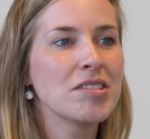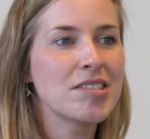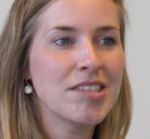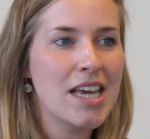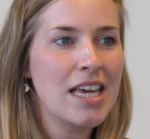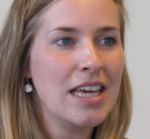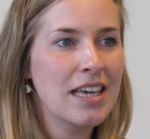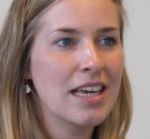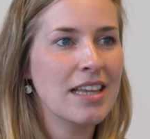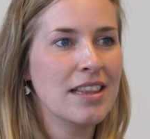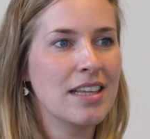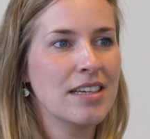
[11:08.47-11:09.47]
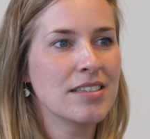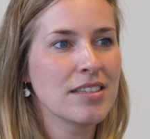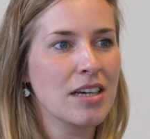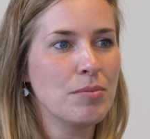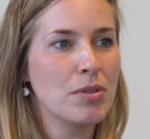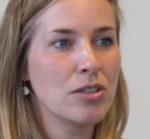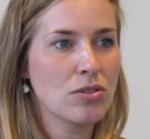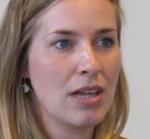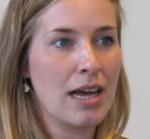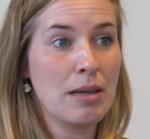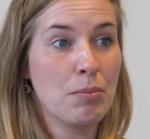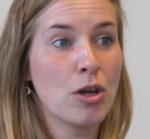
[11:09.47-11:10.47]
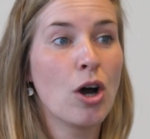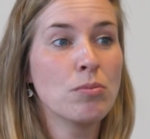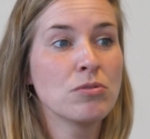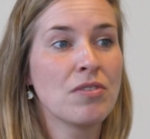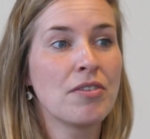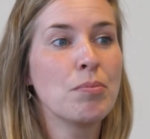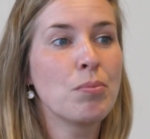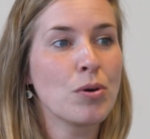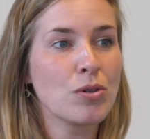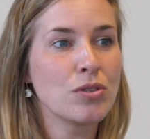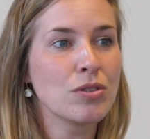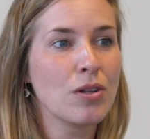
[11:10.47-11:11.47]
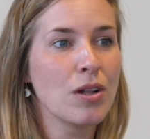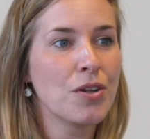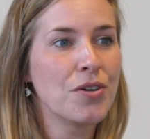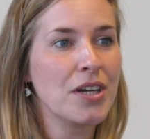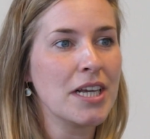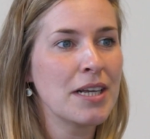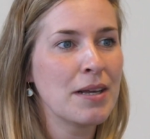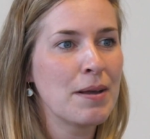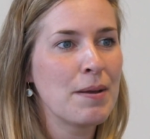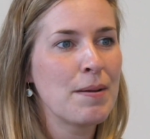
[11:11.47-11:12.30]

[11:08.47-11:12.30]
say in the assignment, so that it becomes very personal learning.